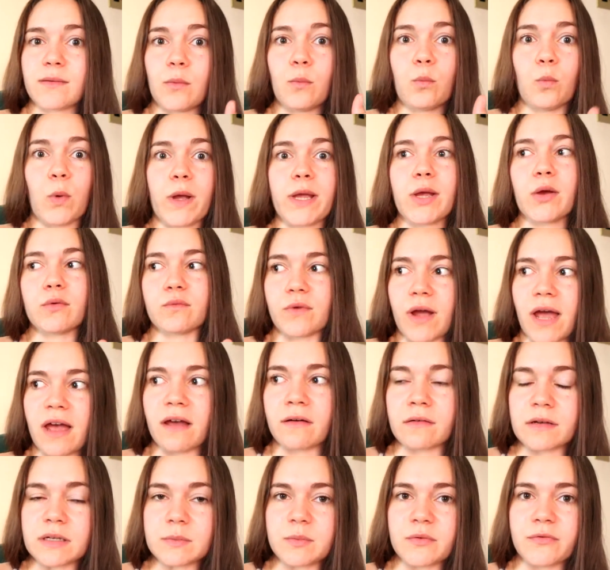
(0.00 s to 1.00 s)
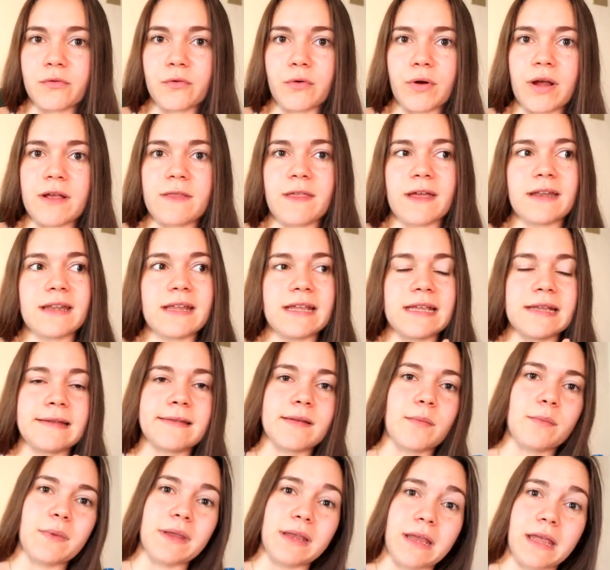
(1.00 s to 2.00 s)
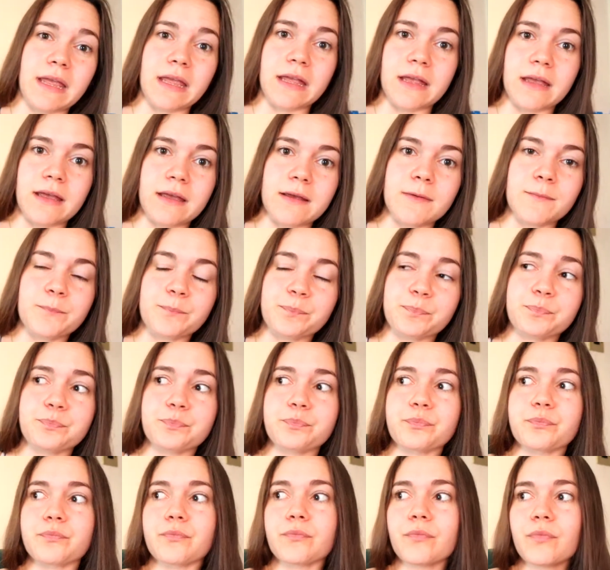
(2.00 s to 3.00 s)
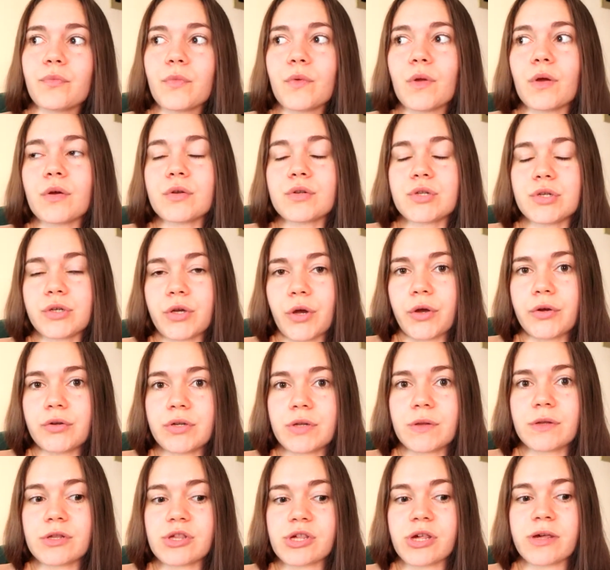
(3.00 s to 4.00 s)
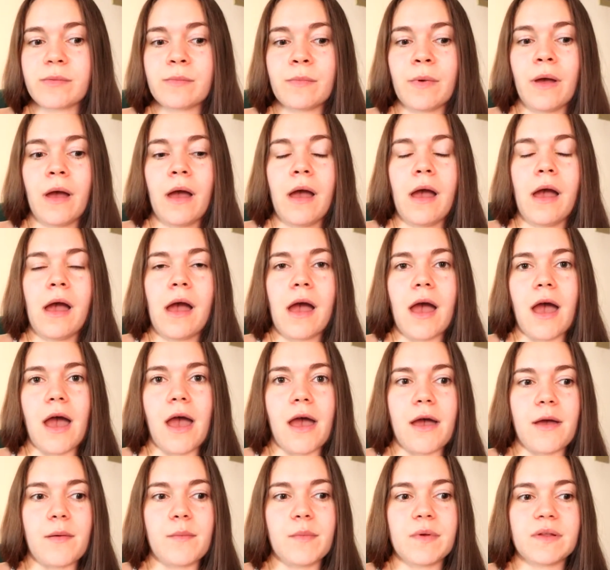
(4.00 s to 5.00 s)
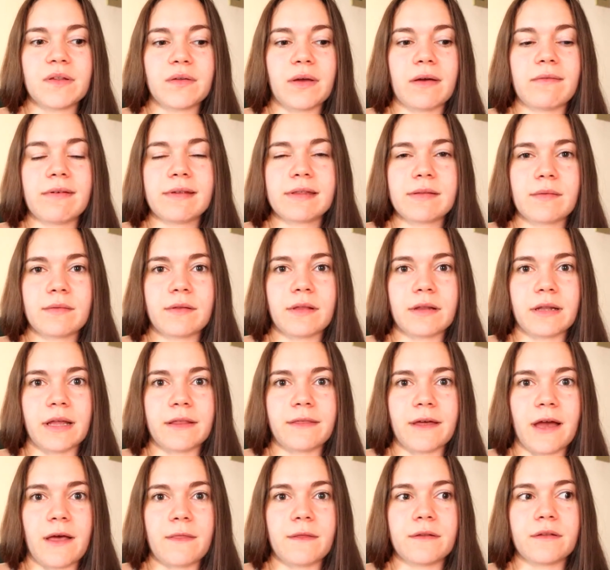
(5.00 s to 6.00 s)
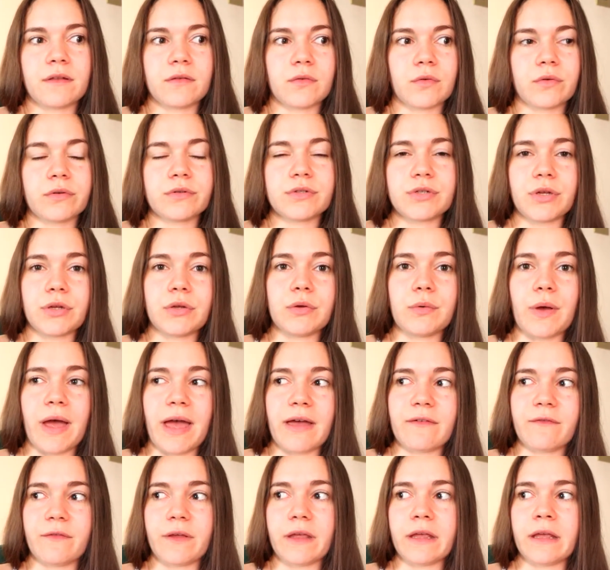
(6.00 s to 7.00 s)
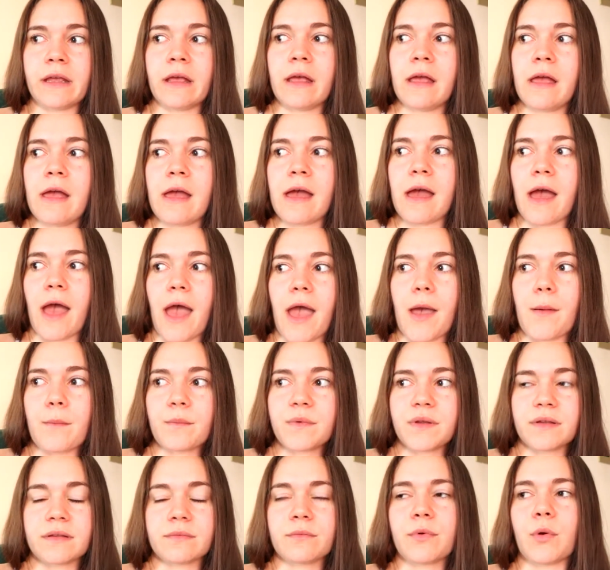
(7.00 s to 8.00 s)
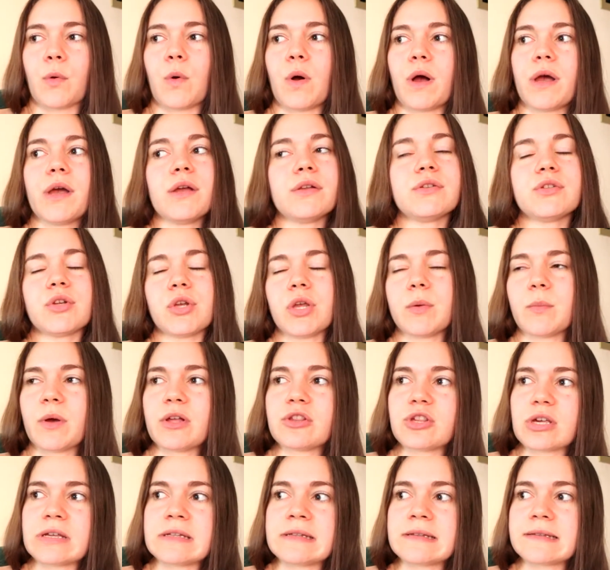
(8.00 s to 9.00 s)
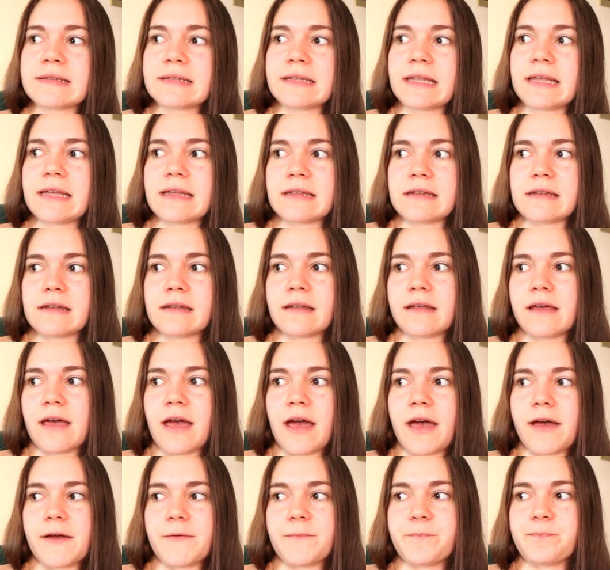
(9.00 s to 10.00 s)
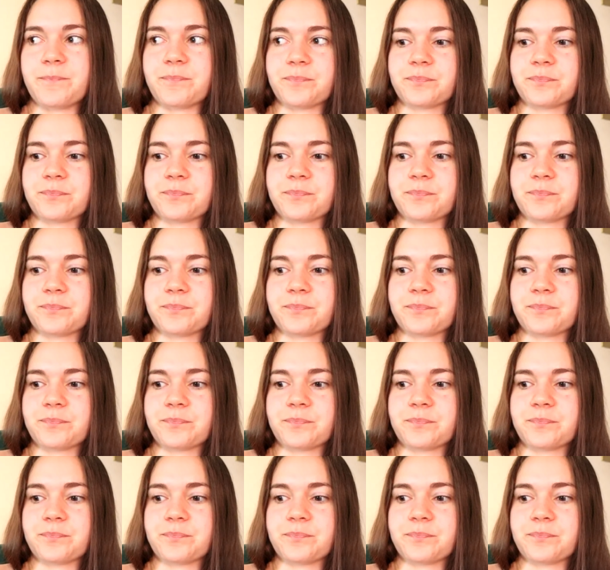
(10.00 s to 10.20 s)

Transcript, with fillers: some weight around before I then eat something here to go to the gym. Um, so having something like that that's not too heavy, um, doesn't require too much insulin, um,